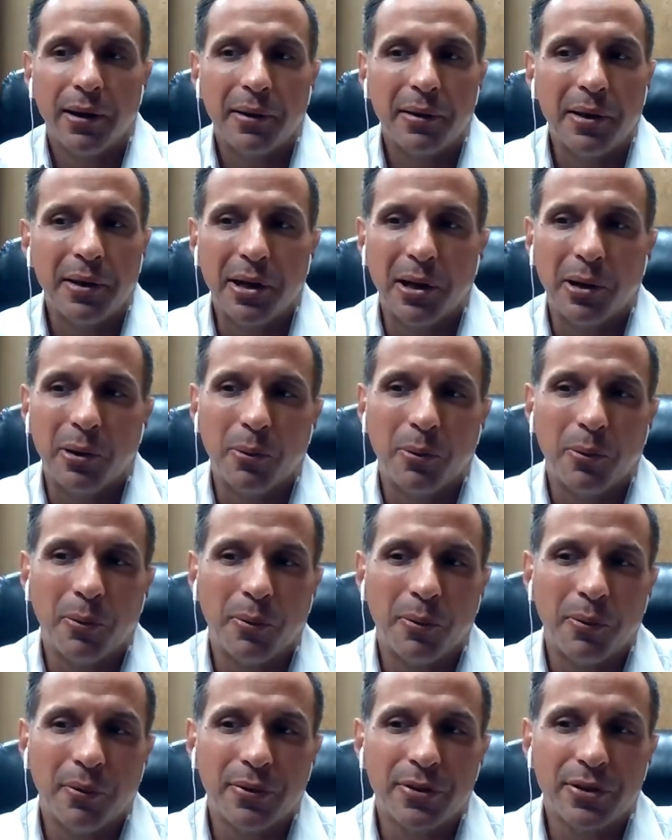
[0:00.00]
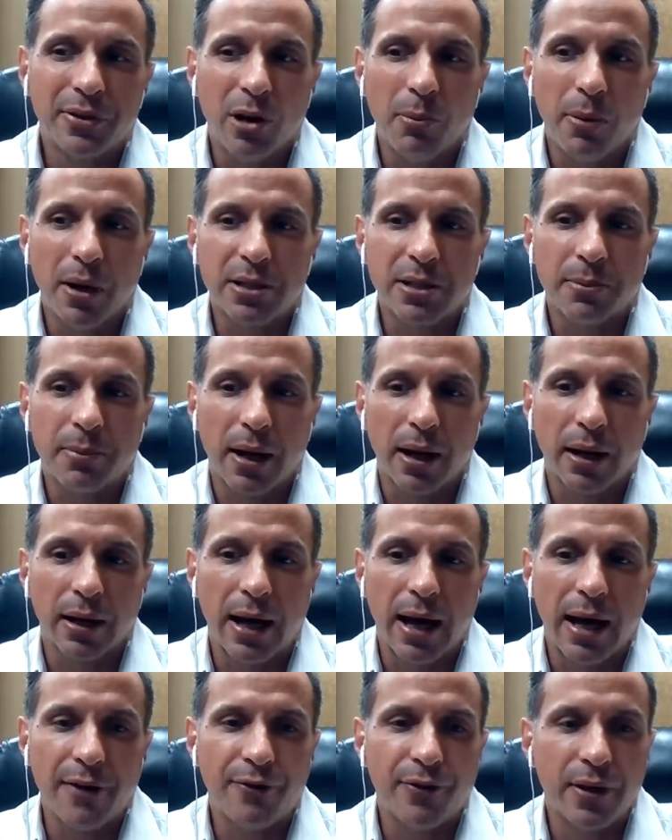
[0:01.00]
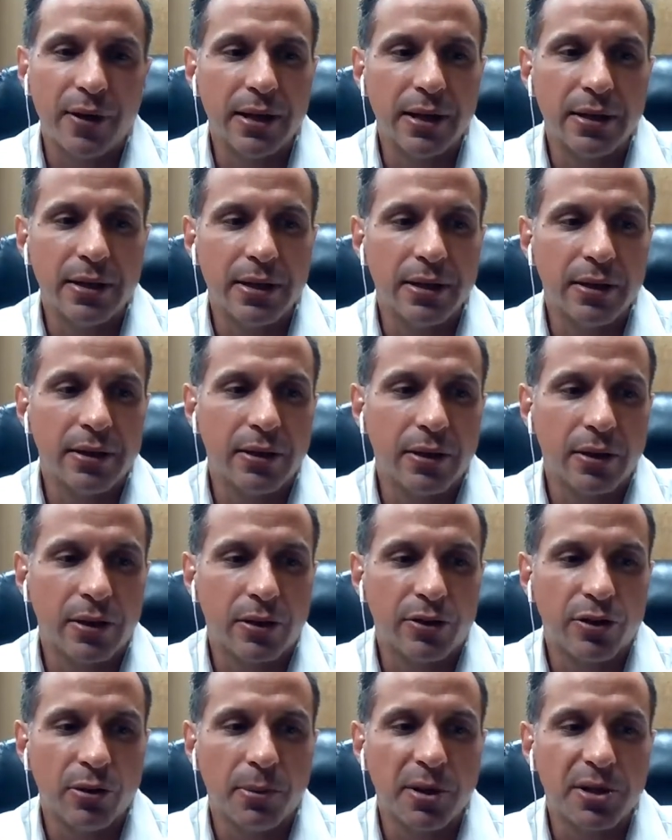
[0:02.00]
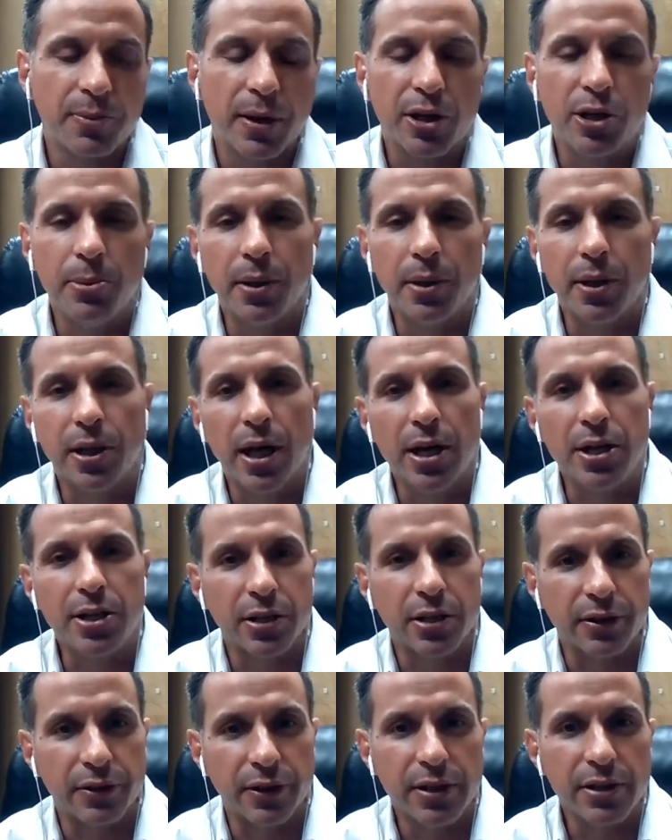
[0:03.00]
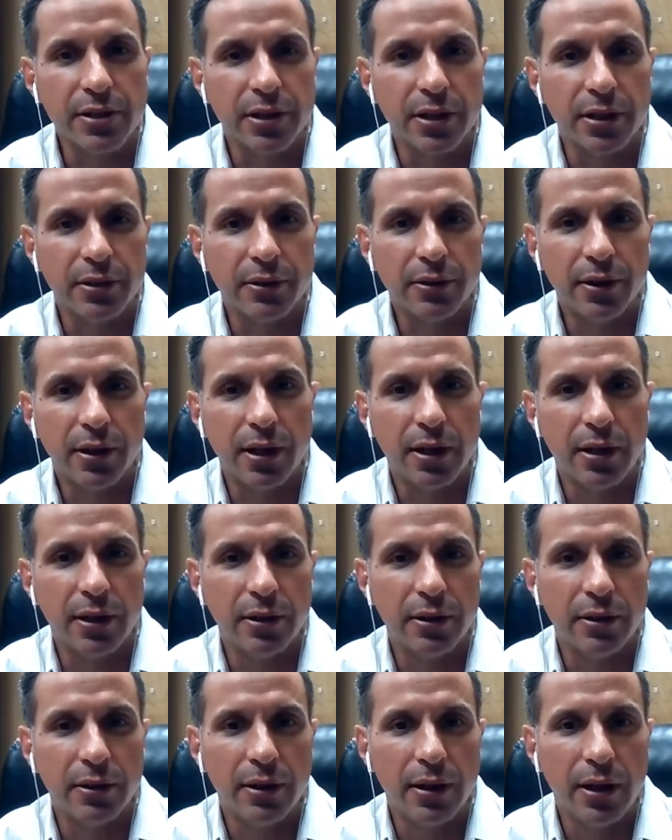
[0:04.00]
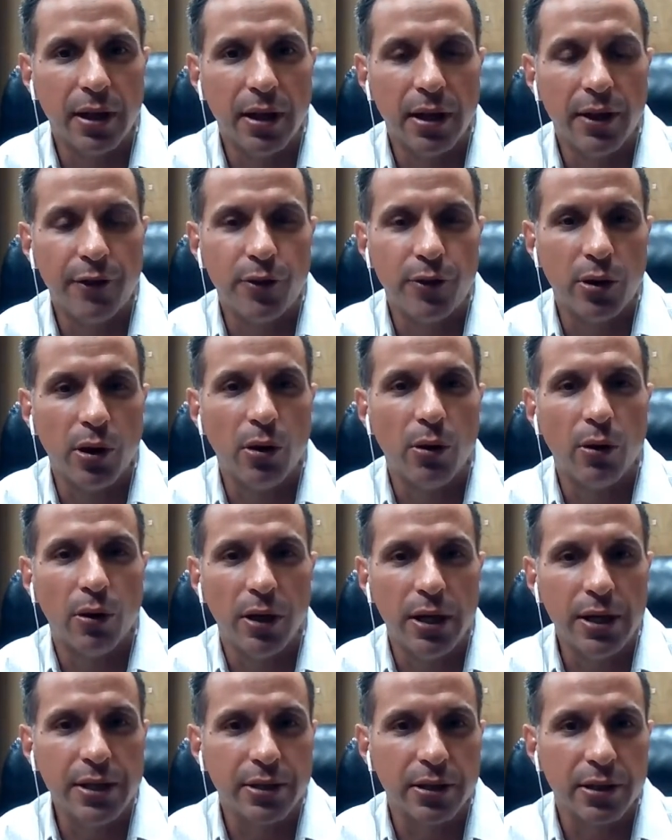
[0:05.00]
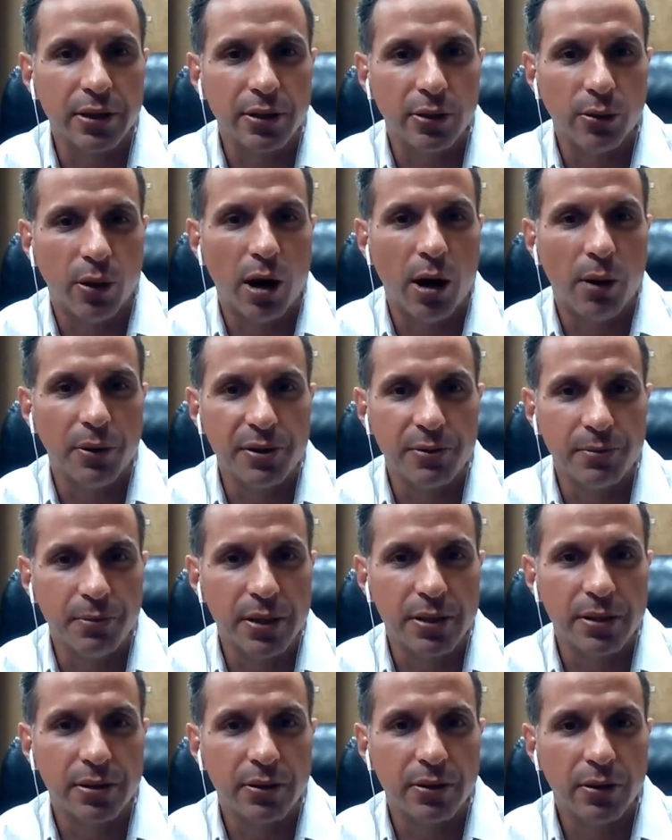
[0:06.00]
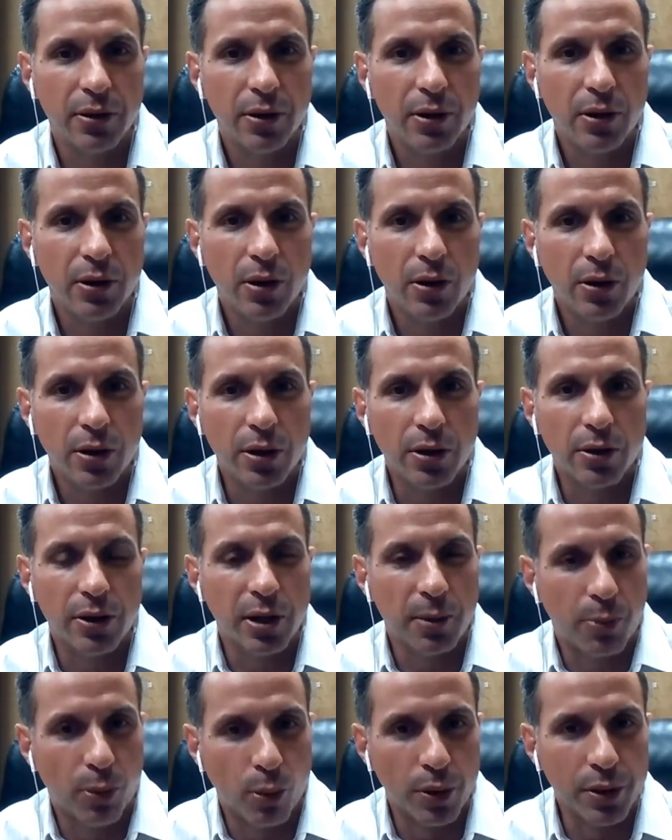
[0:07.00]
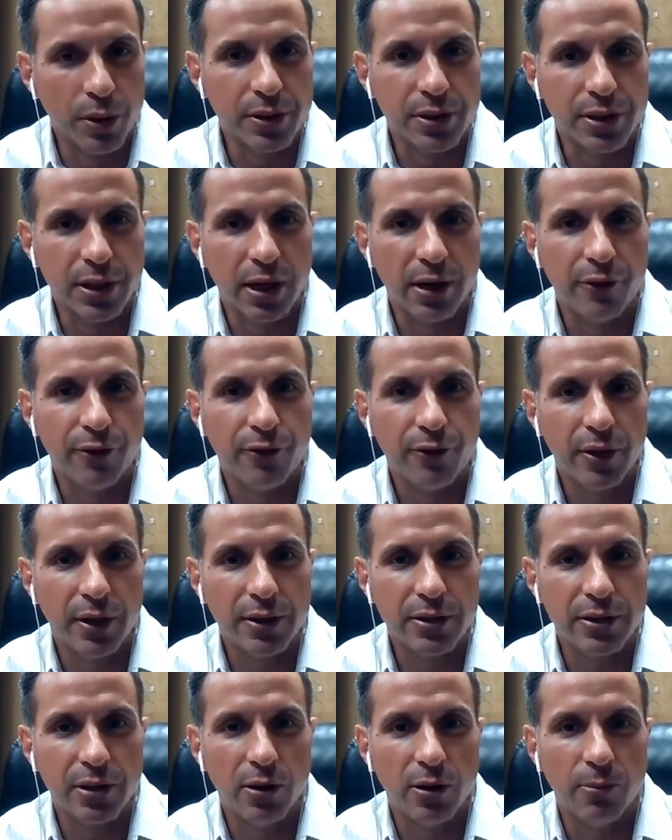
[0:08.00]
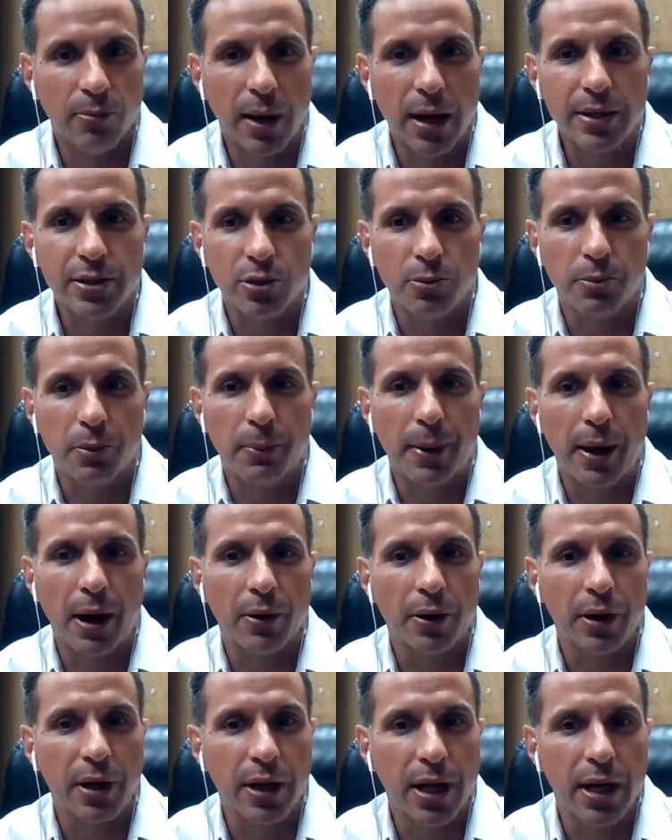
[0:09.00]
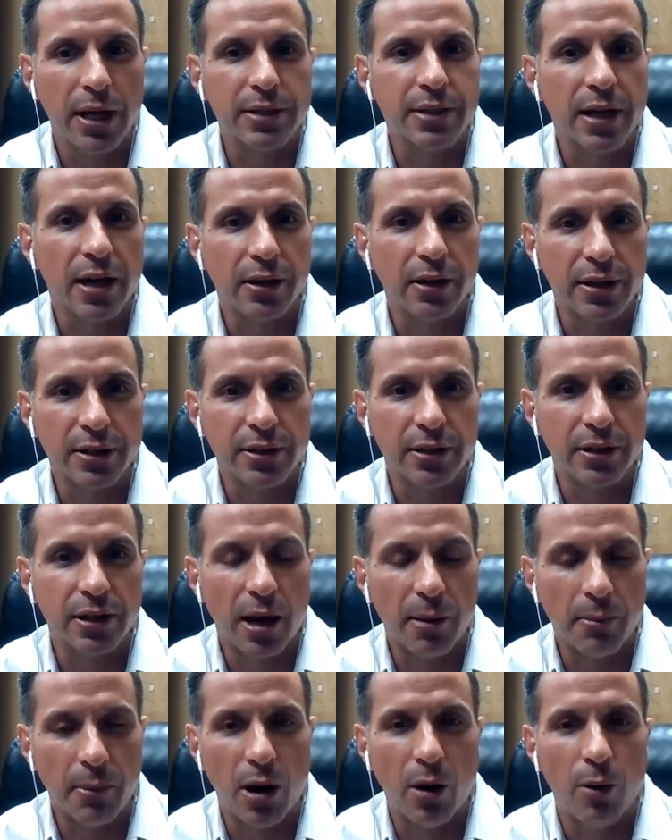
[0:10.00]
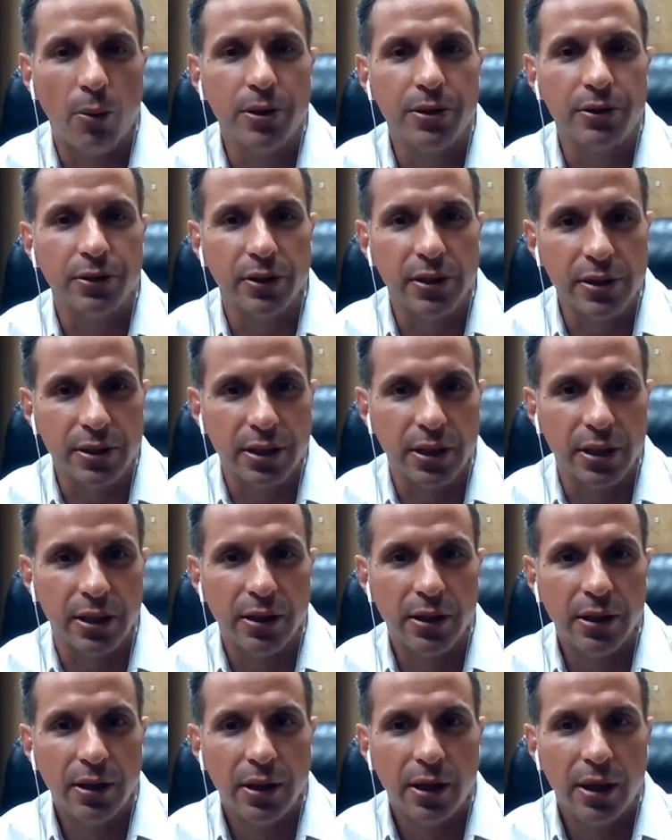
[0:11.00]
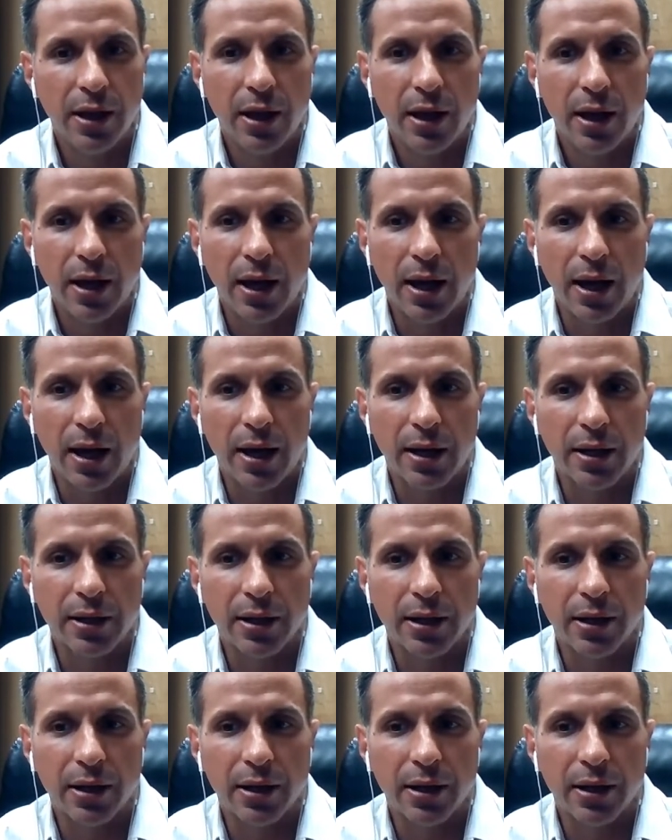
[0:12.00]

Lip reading: You know, so much about life, so much about communication is listening. And if you don't listen, you'll always miss the important stuff. And so my superpower today is I listen. I'm always listening. And